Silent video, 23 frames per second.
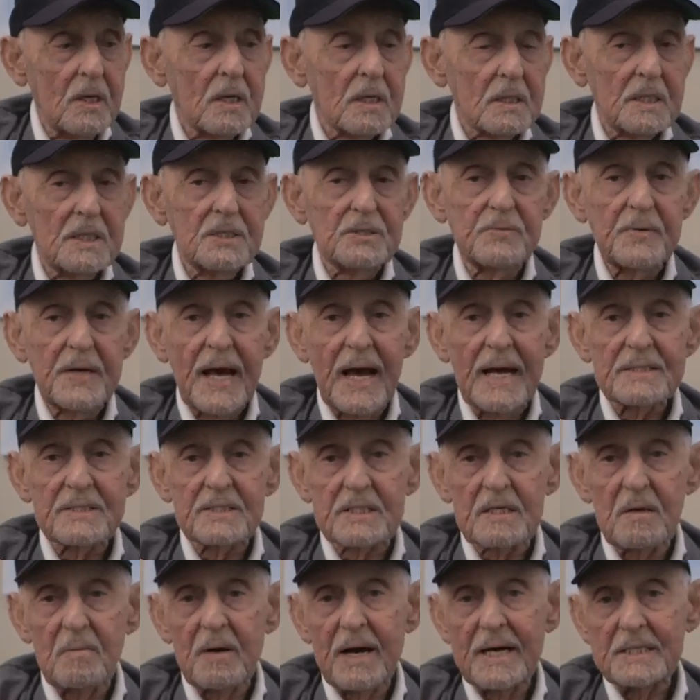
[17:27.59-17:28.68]
at least we had
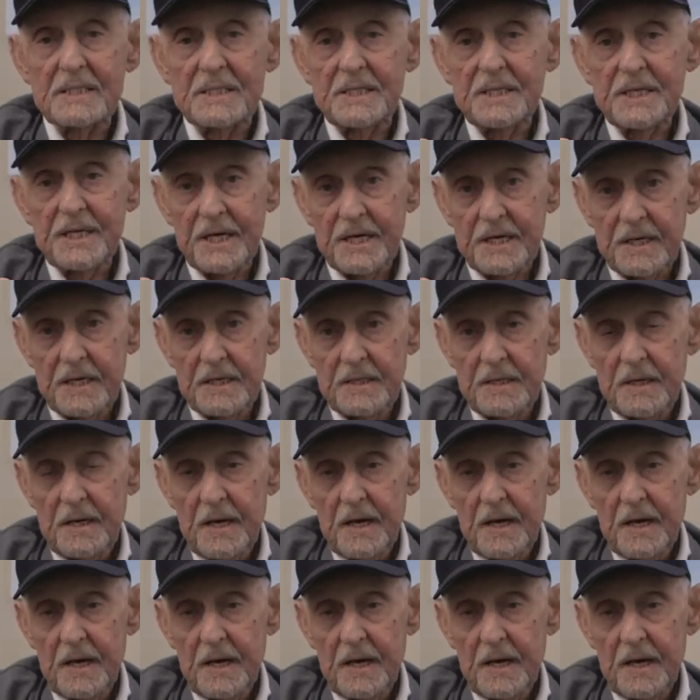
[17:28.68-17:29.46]
some idea.